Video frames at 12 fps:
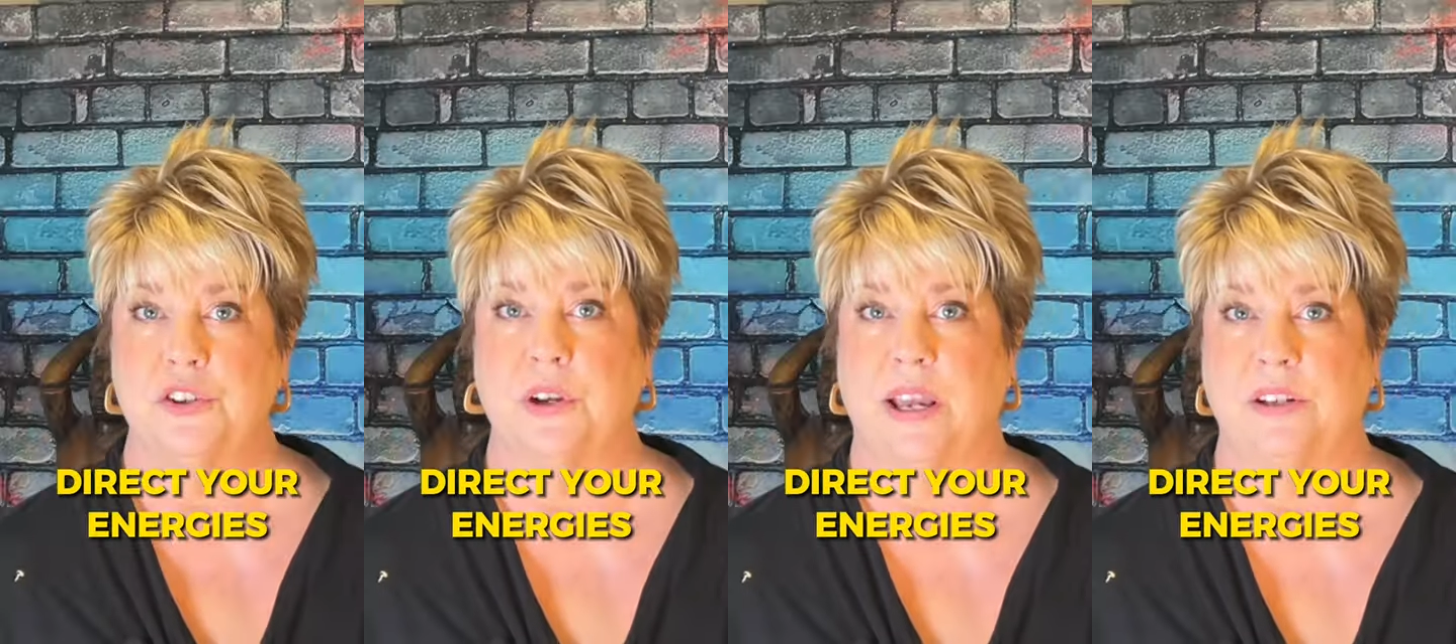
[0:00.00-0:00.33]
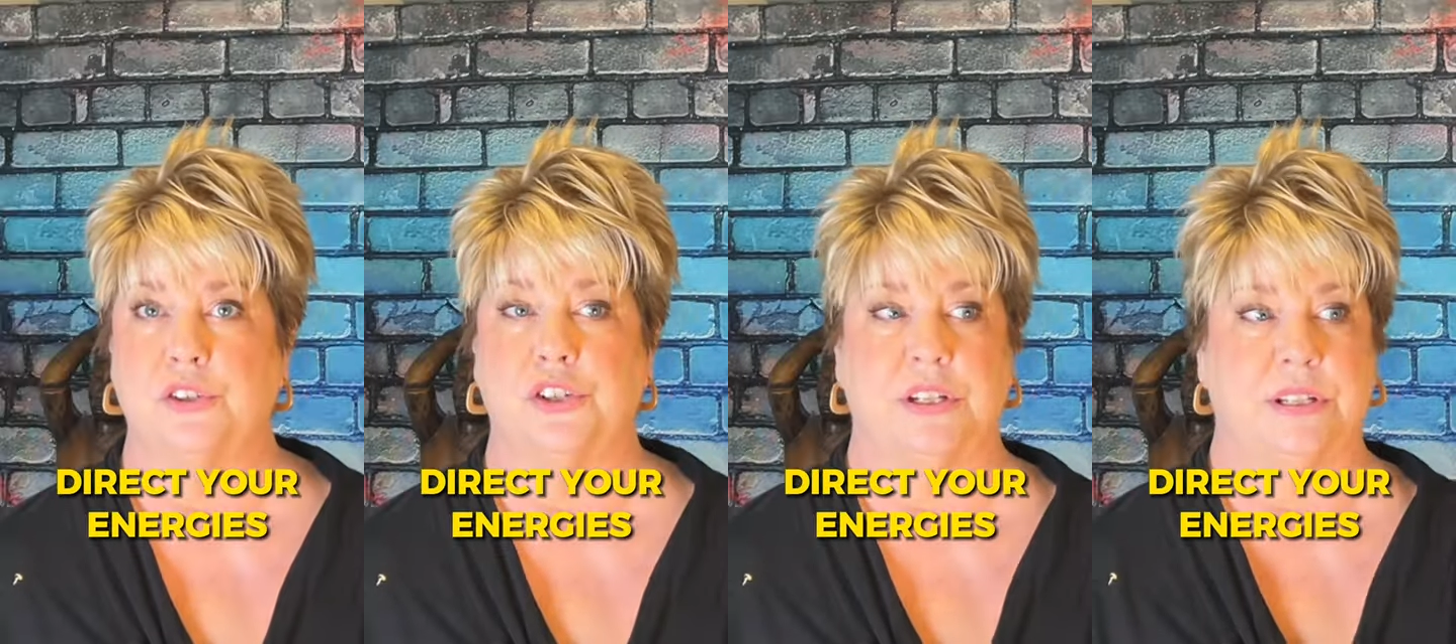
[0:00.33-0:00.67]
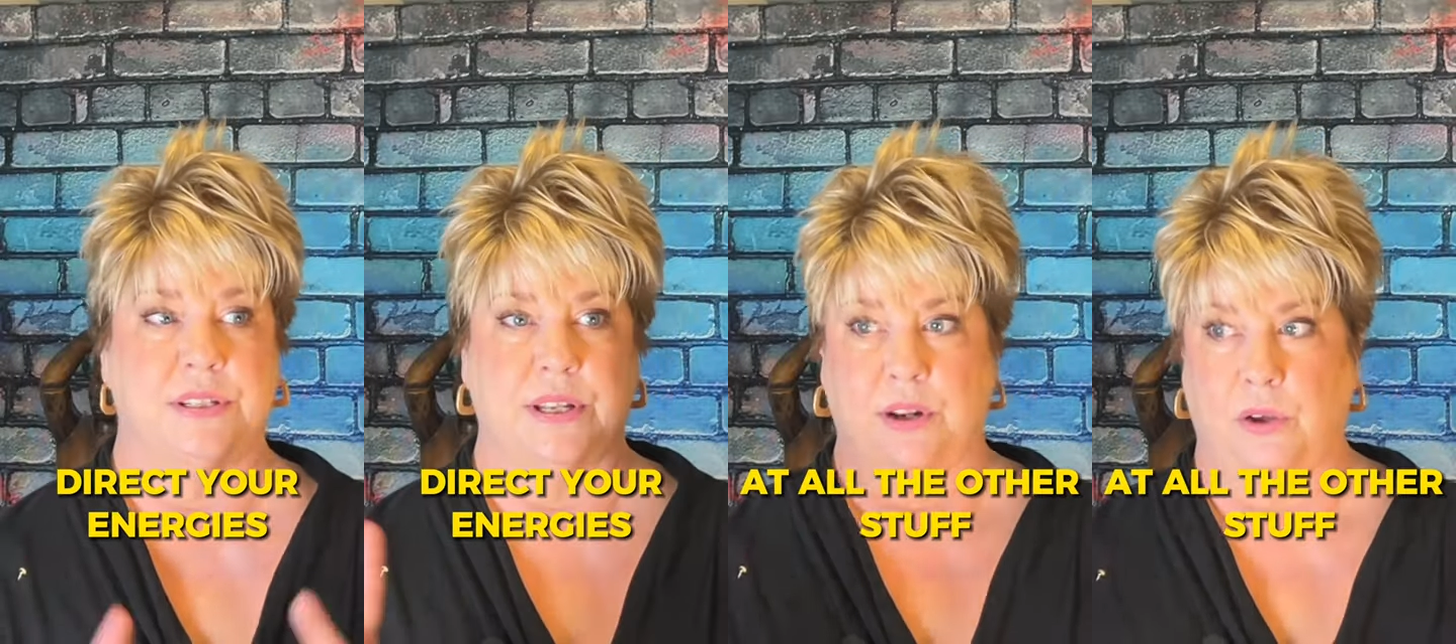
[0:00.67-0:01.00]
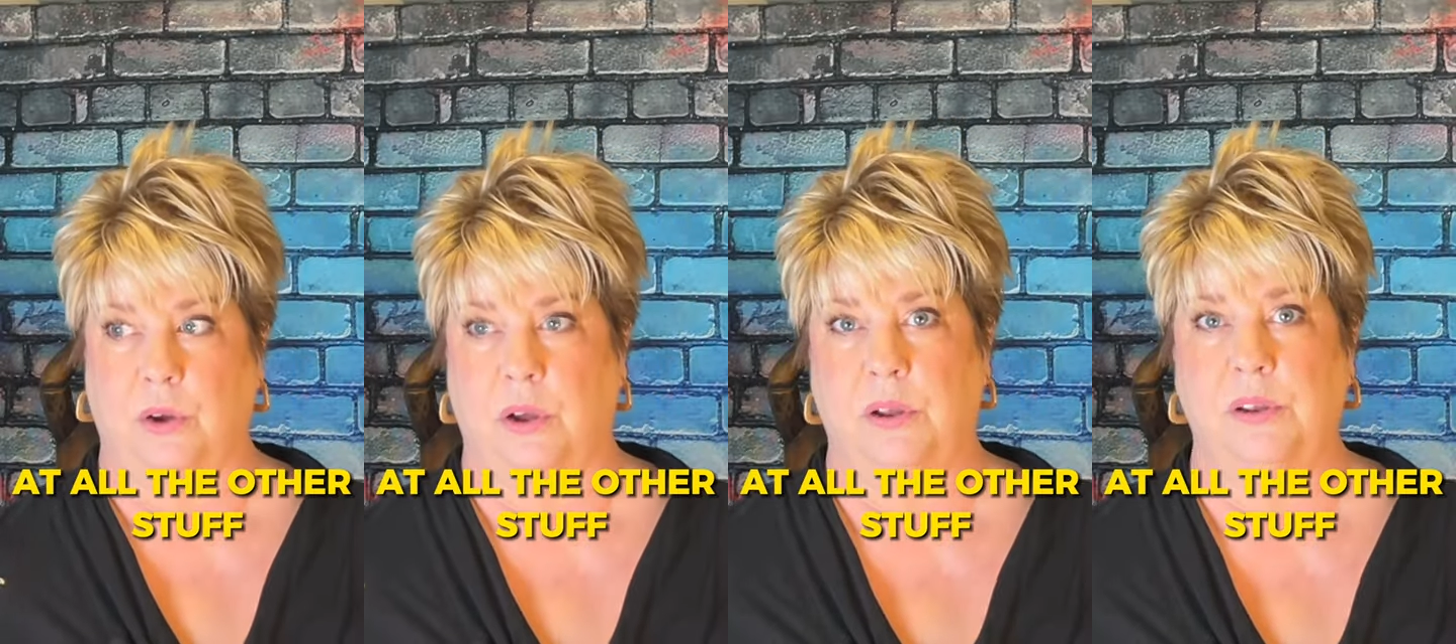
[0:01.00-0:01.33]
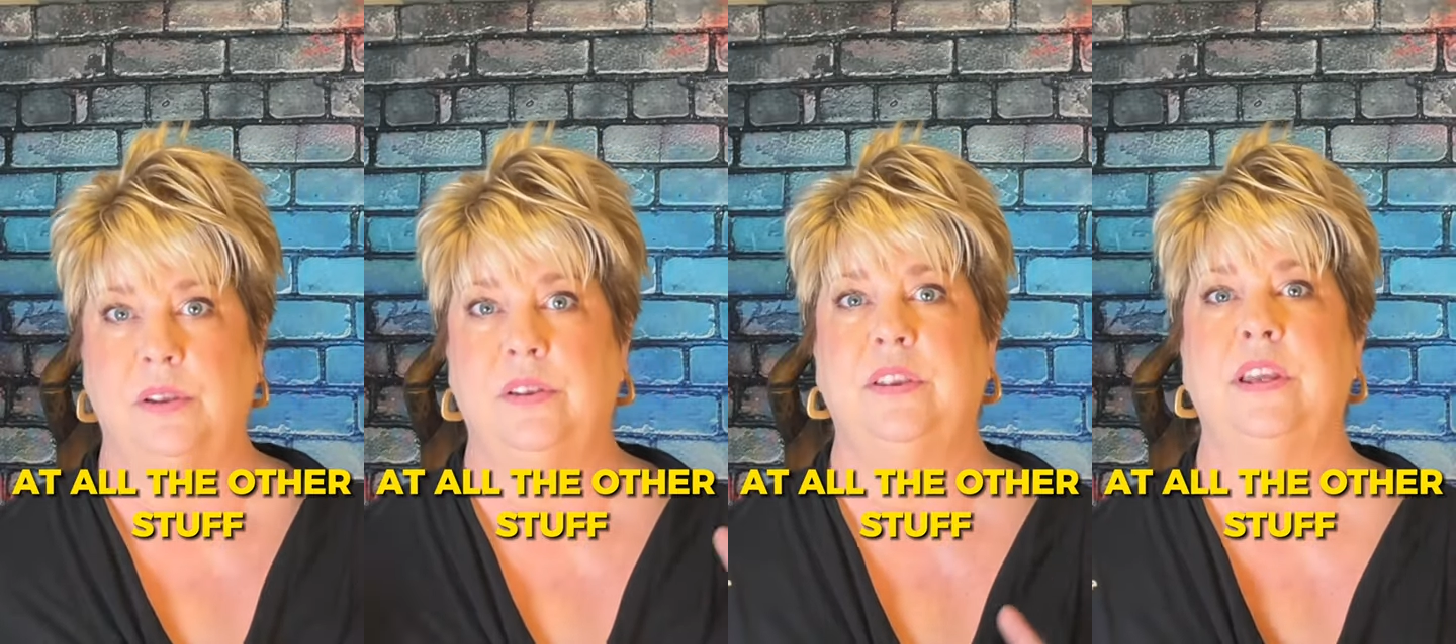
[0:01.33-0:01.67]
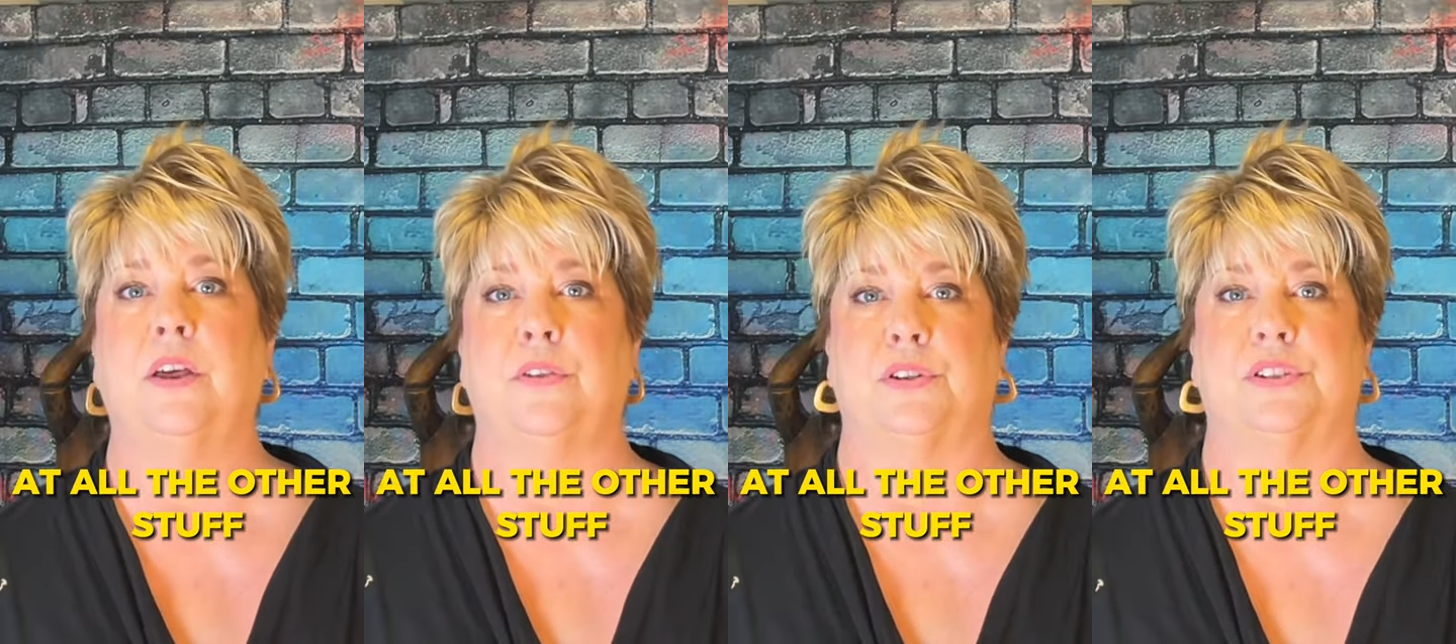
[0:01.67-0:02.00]
your energies at all the
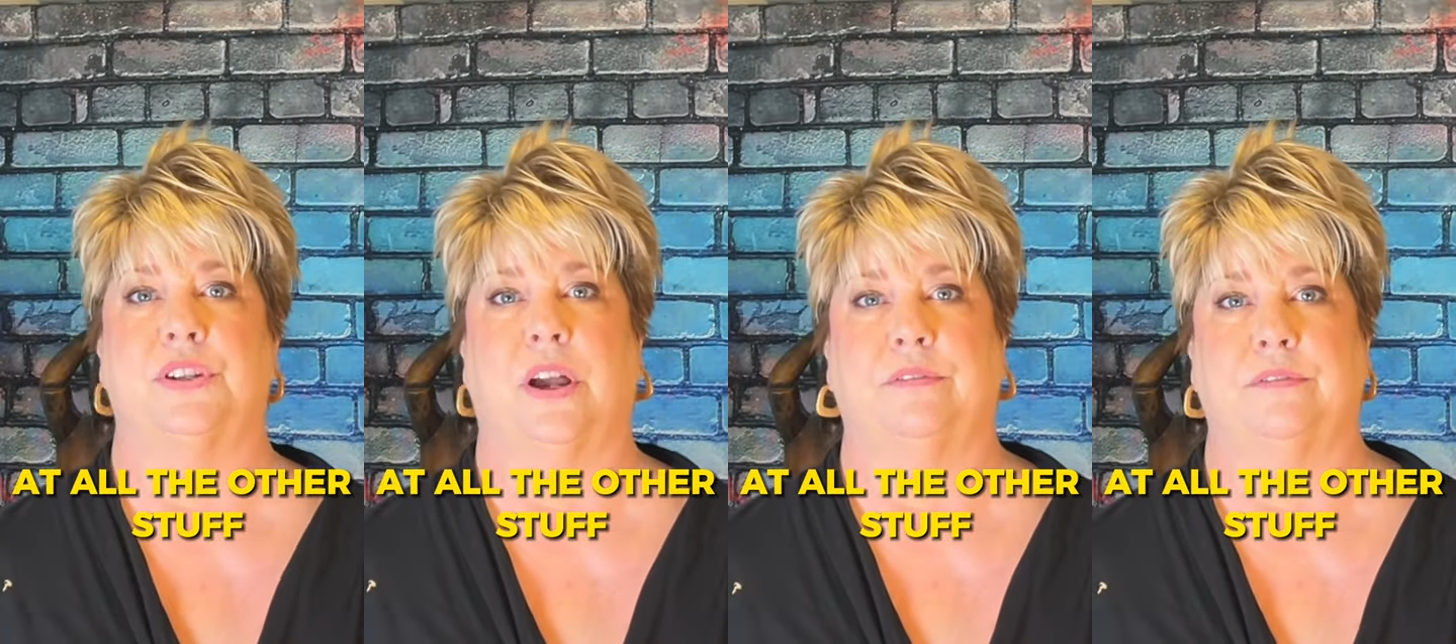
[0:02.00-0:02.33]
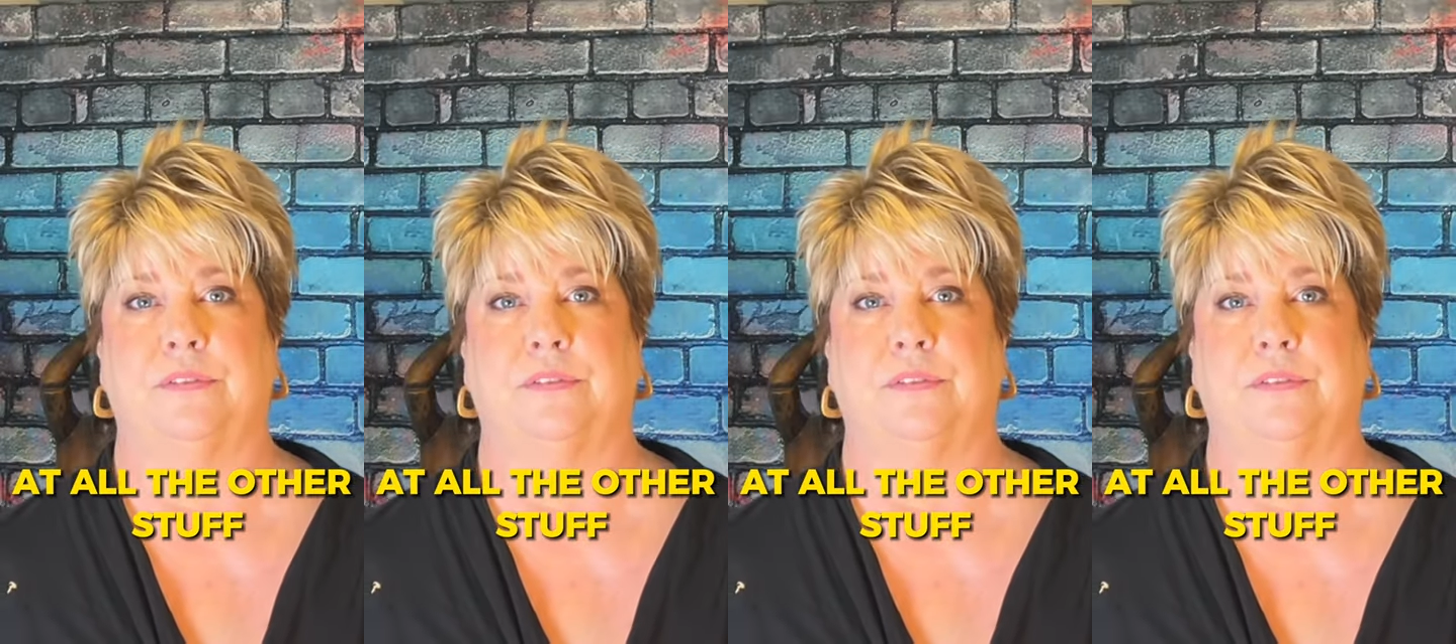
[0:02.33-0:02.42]
other stuff